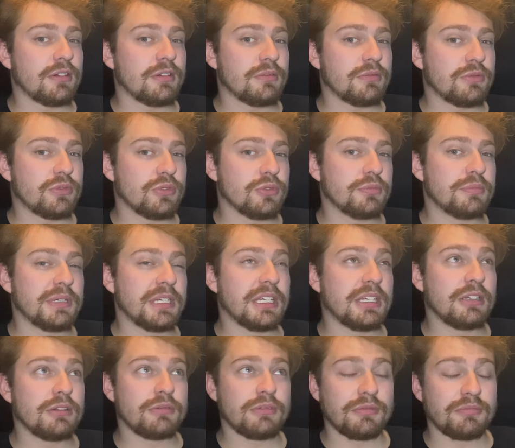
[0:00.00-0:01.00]
will be
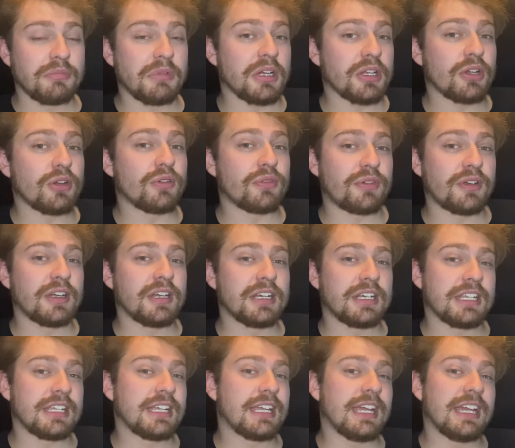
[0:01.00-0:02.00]
with my girlfriend
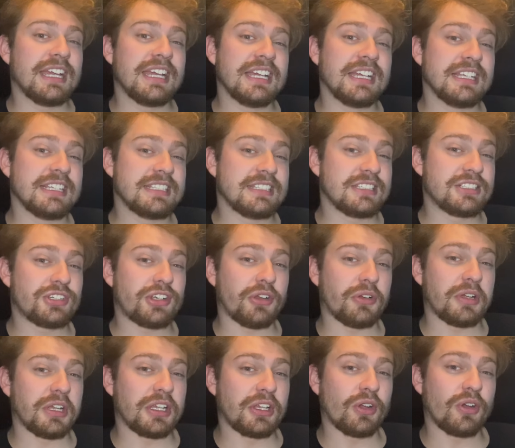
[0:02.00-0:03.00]
and
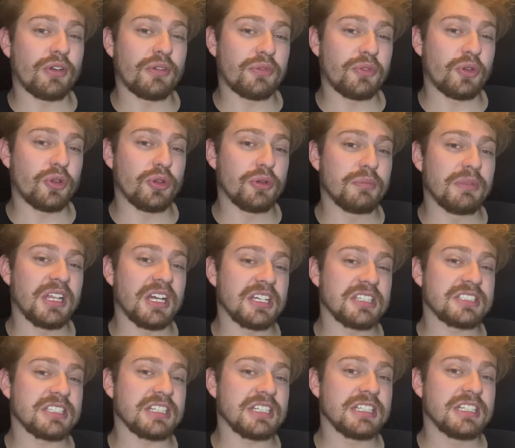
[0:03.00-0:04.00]
showing off her
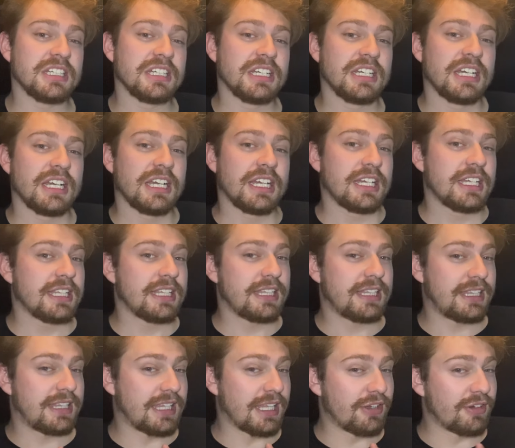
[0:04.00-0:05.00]
blaster.
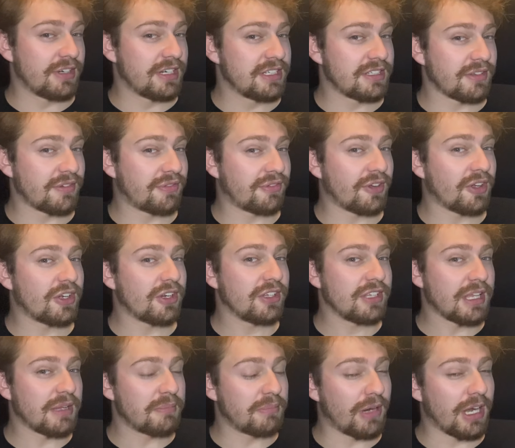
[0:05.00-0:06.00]
There is a photo
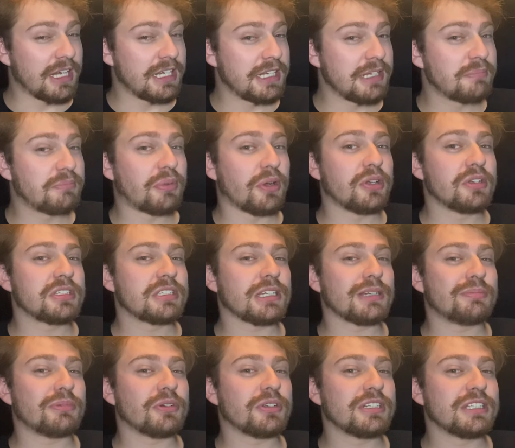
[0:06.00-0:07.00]
that Brad did post
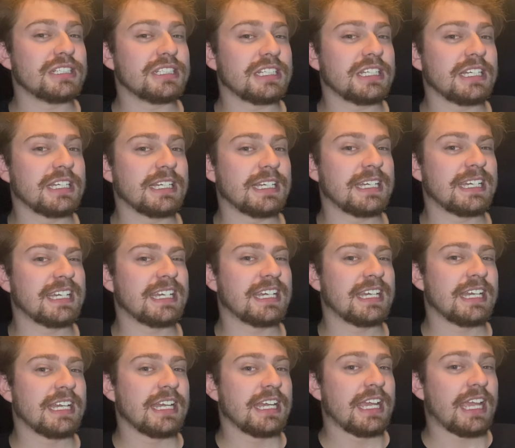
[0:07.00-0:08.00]
up on it,
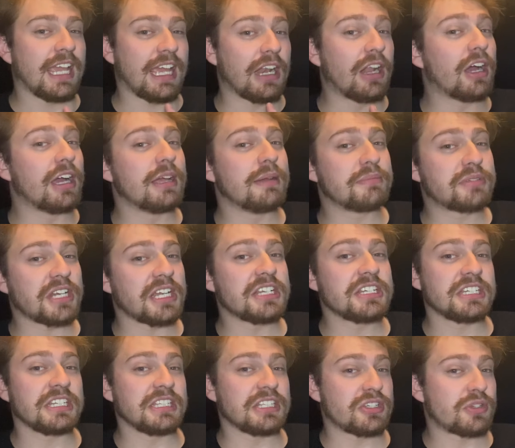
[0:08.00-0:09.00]
and I am
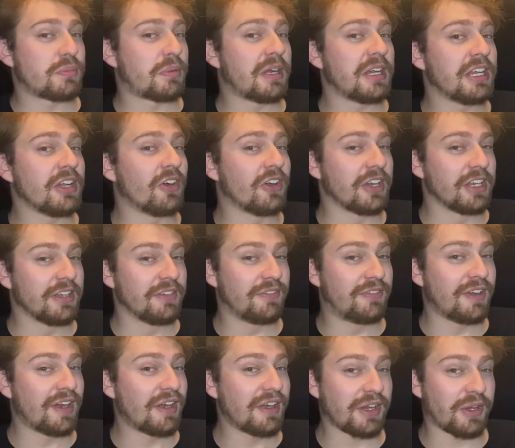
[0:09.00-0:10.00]
changing the spring on it
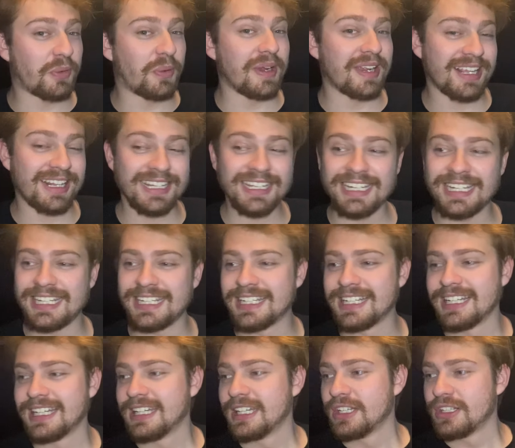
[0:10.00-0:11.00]
very quickly
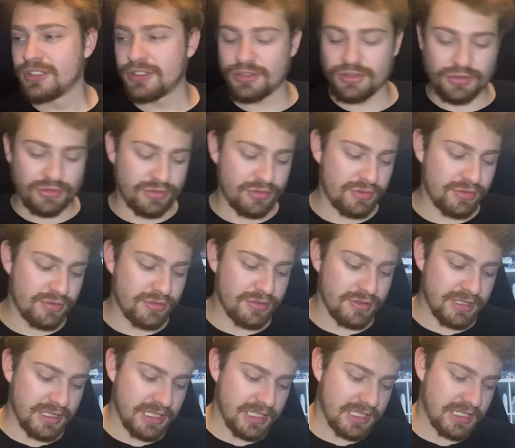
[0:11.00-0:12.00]
to
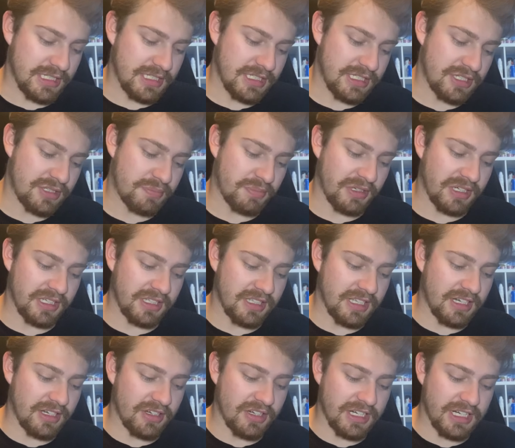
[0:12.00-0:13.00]
the spring
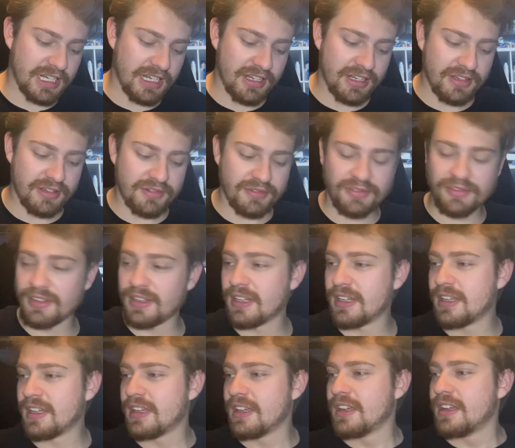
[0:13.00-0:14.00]
that I have
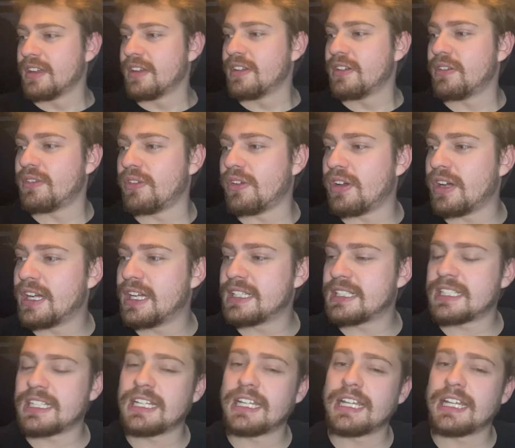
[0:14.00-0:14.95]
right